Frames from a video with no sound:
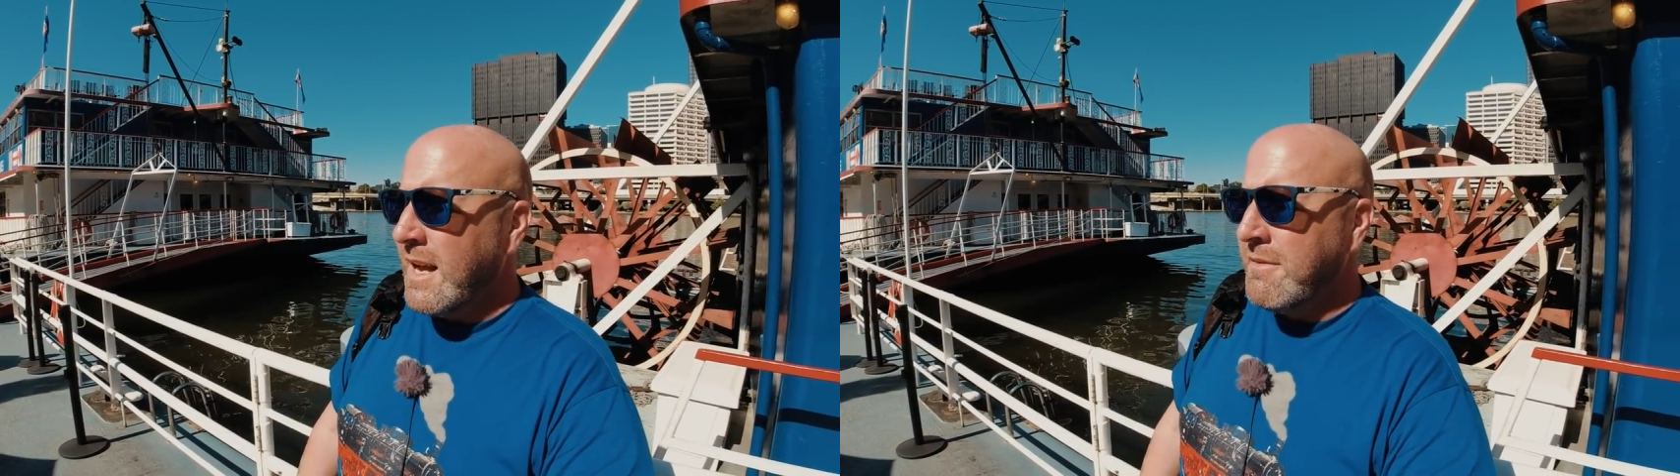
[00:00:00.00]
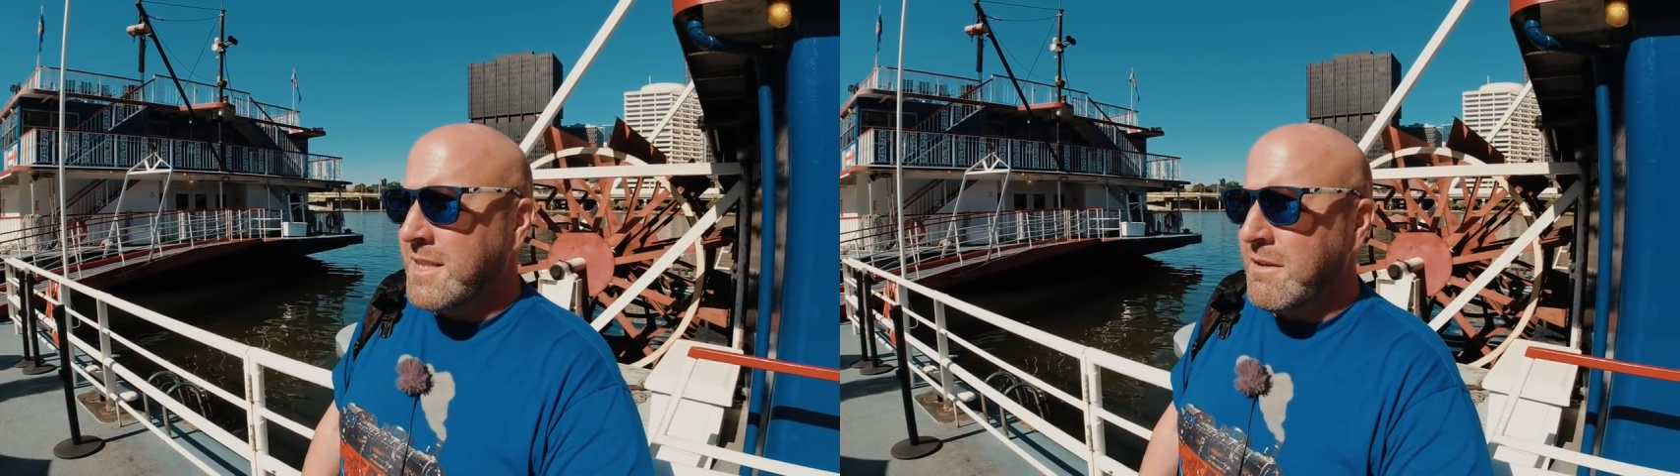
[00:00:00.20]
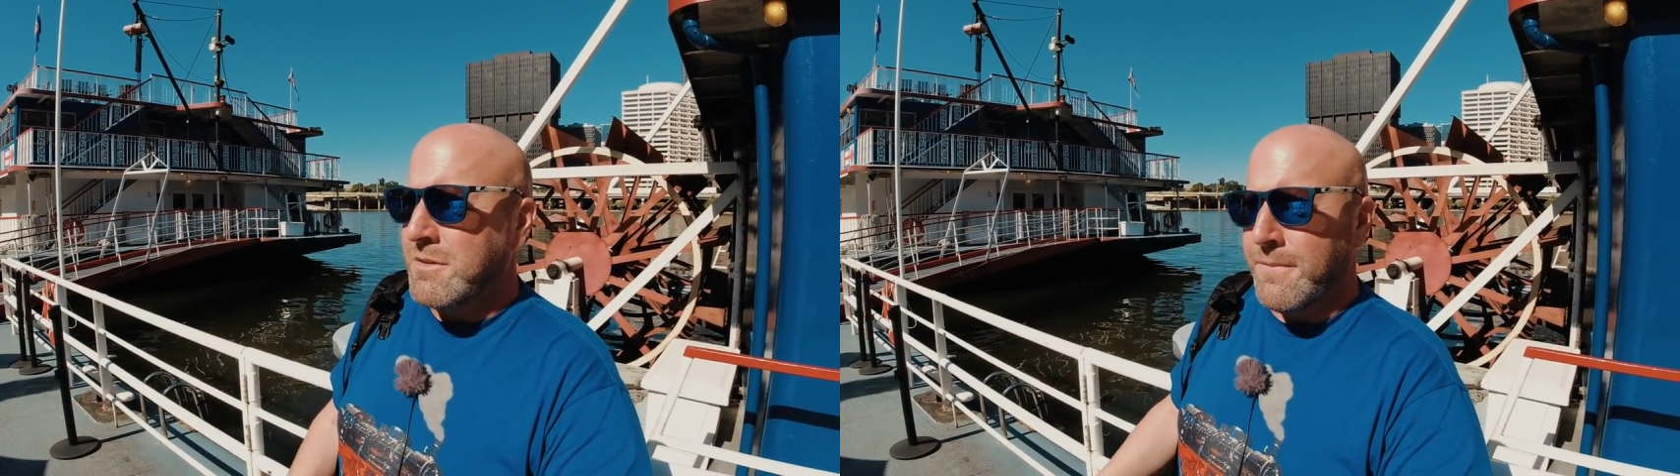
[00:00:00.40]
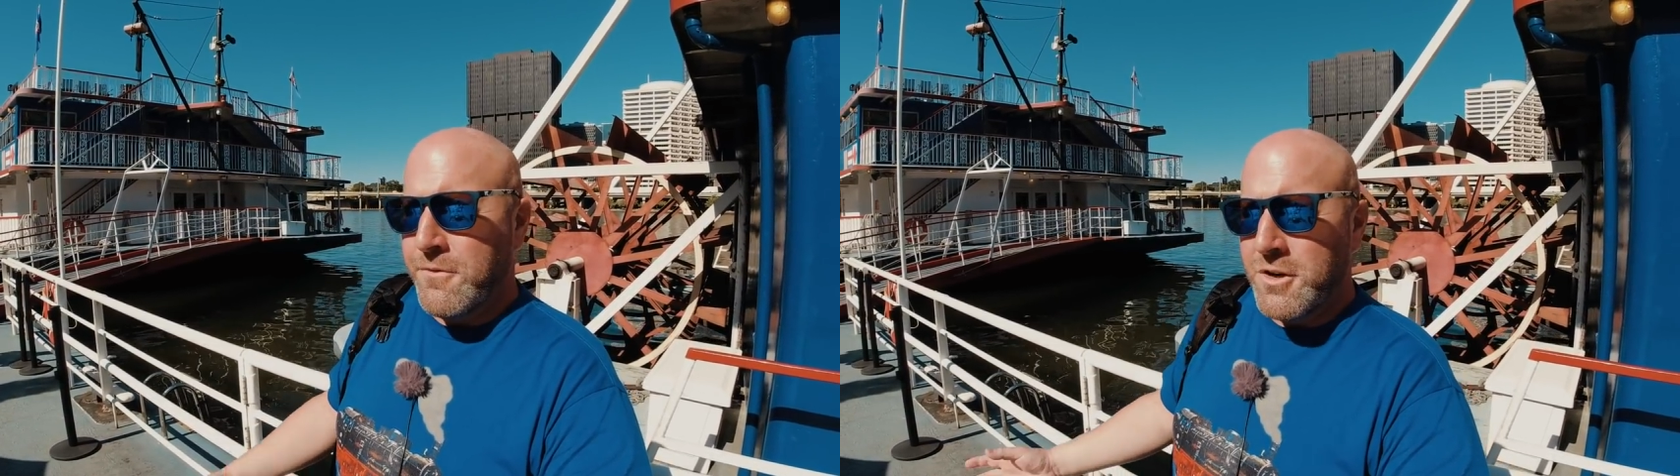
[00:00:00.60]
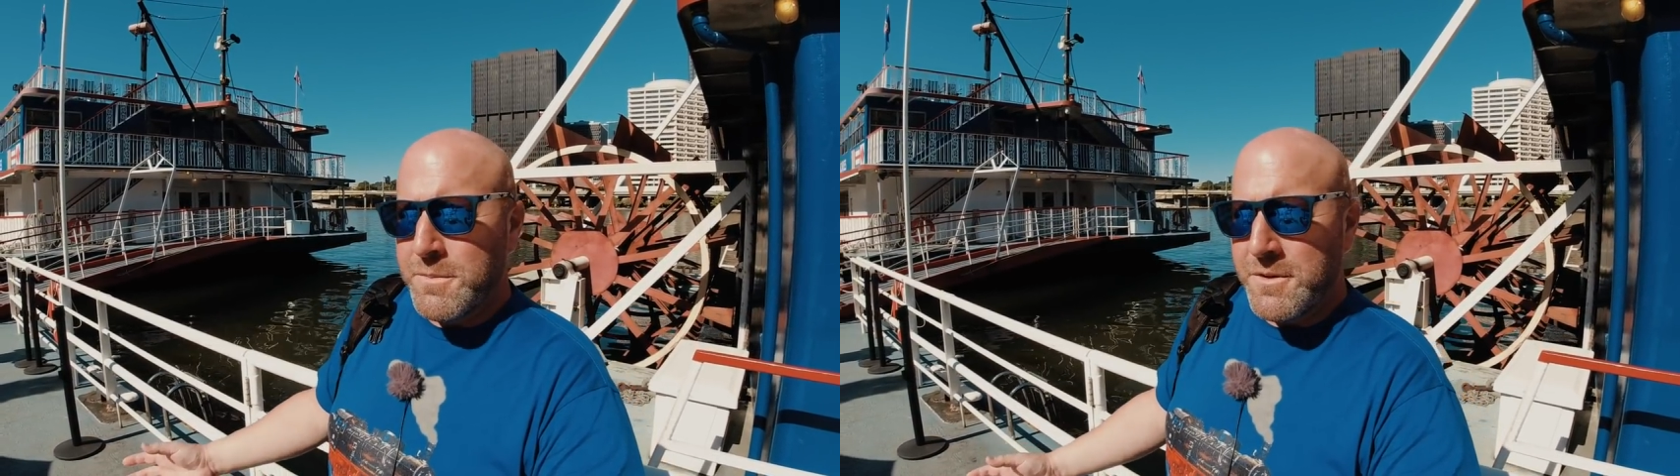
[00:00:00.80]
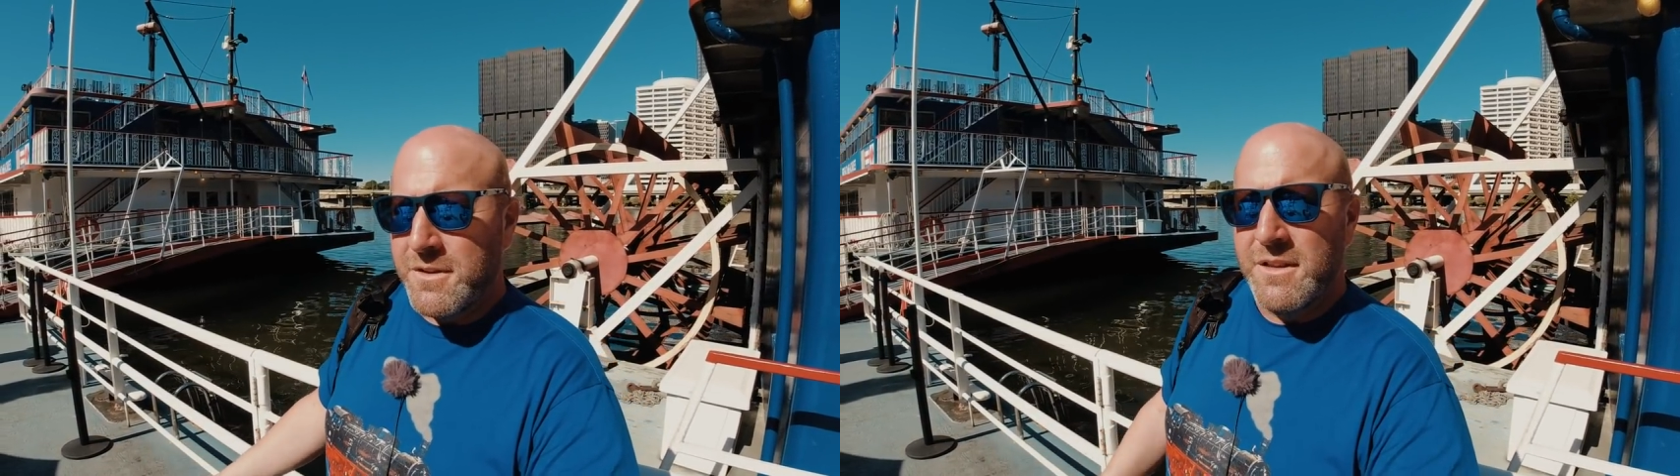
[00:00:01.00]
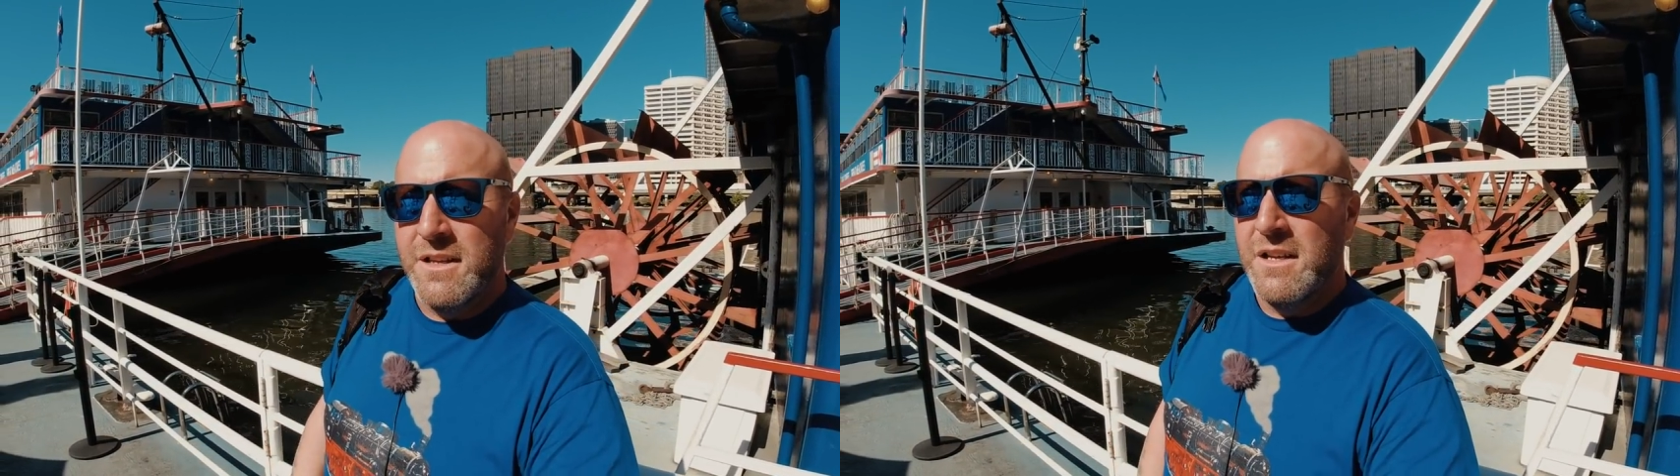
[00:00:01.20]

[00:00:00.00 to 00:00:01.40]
everything was affordable,